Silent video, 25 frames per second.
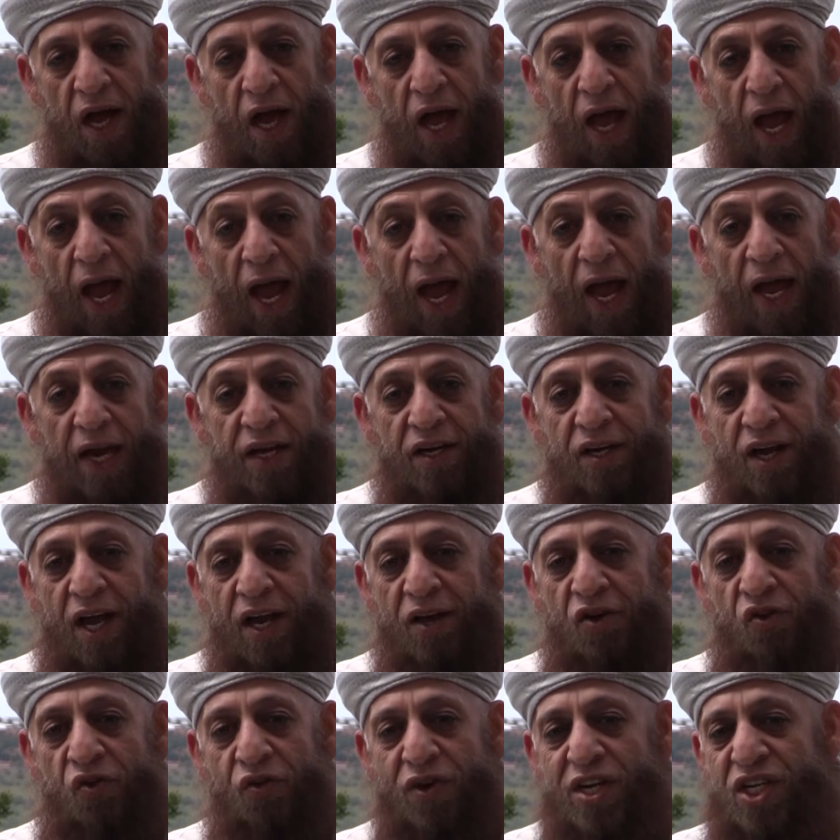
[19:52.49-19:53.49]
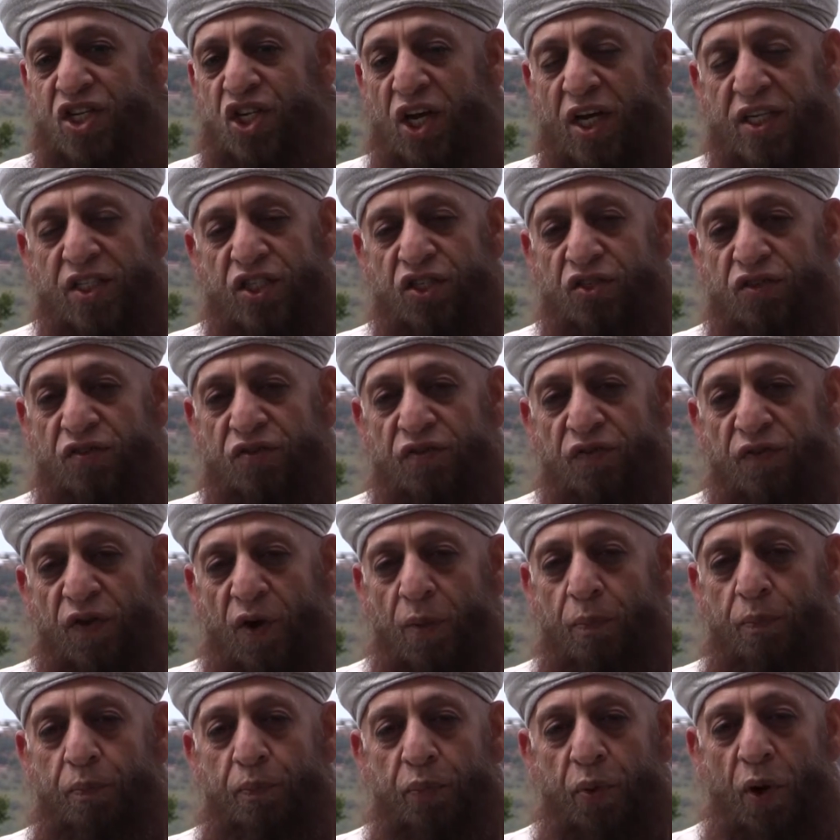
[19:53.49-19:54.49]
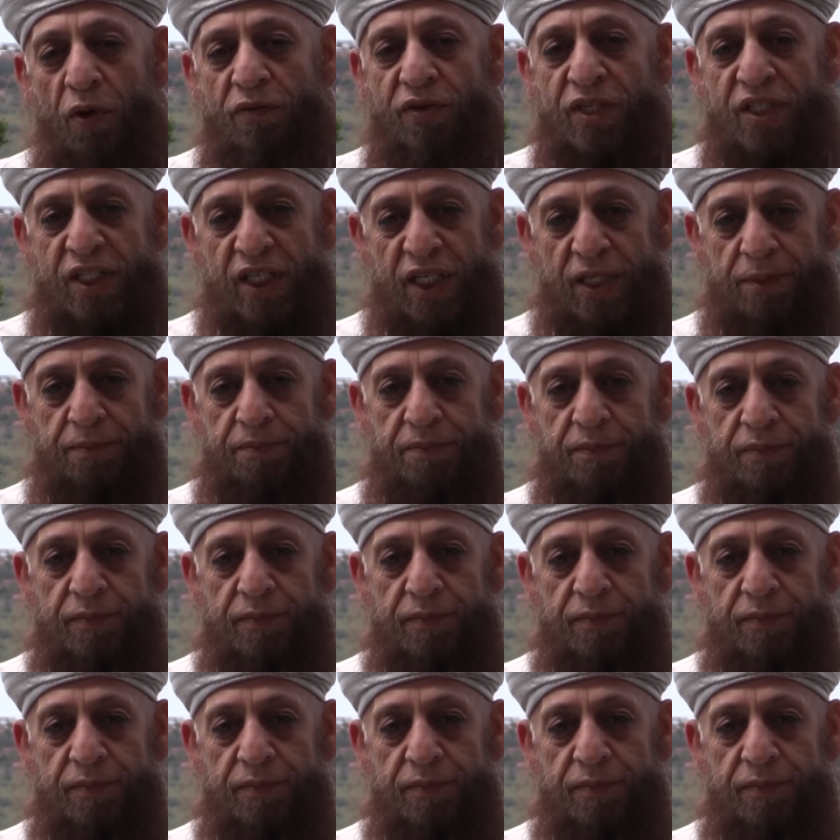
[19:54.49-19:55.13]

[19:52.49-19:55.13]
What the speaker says: and enrich us from poverty.